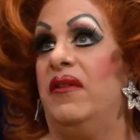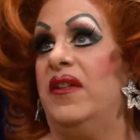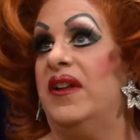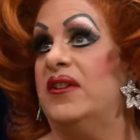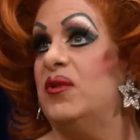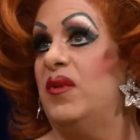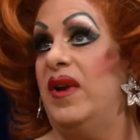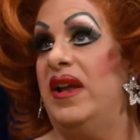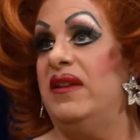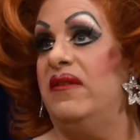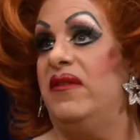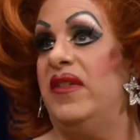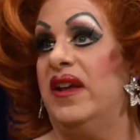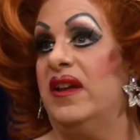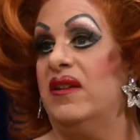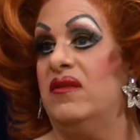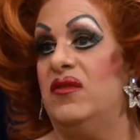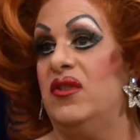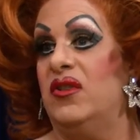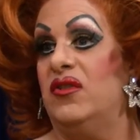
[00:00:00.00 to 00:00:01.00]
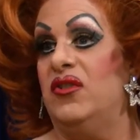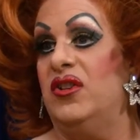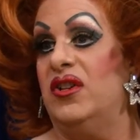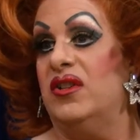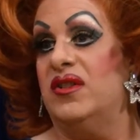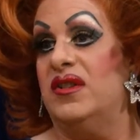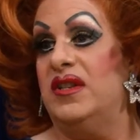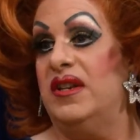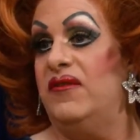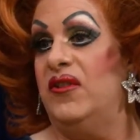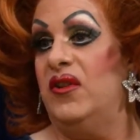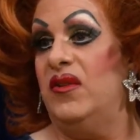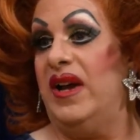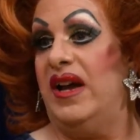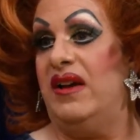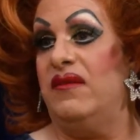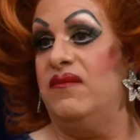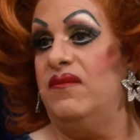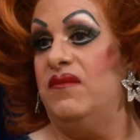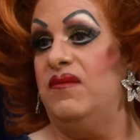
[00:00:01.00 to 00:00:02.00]
I think to anything, just if you
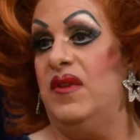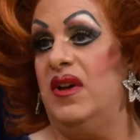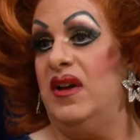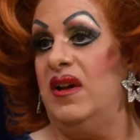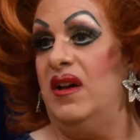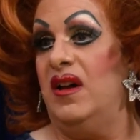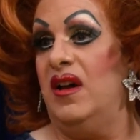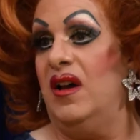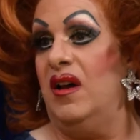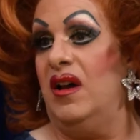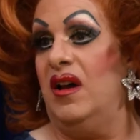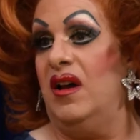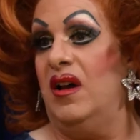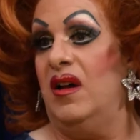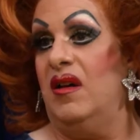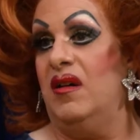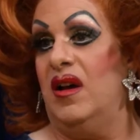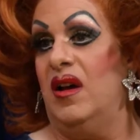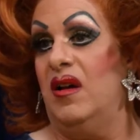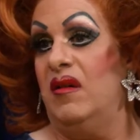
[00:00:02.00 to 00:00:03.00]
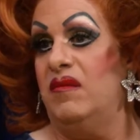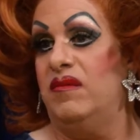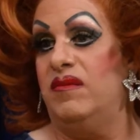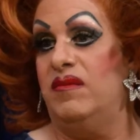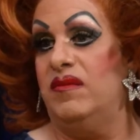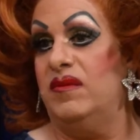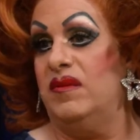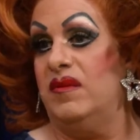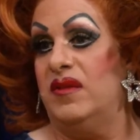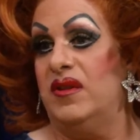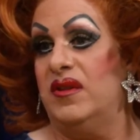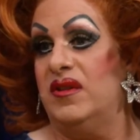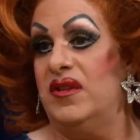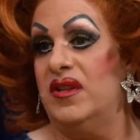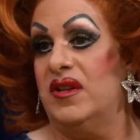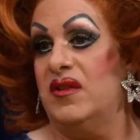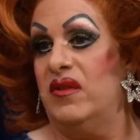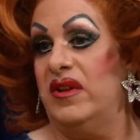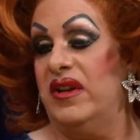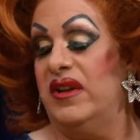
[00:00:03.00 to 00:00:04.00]
have a
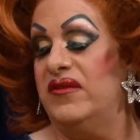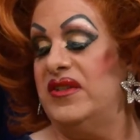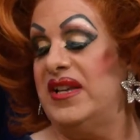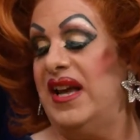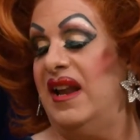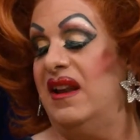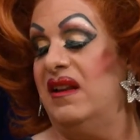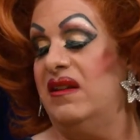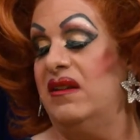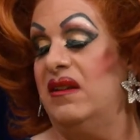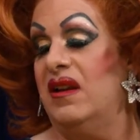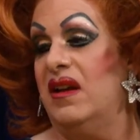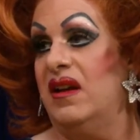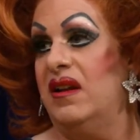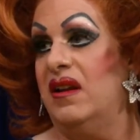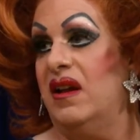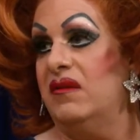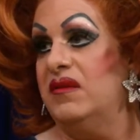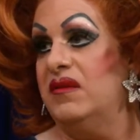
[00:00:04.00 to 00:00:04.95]
degree of talent, and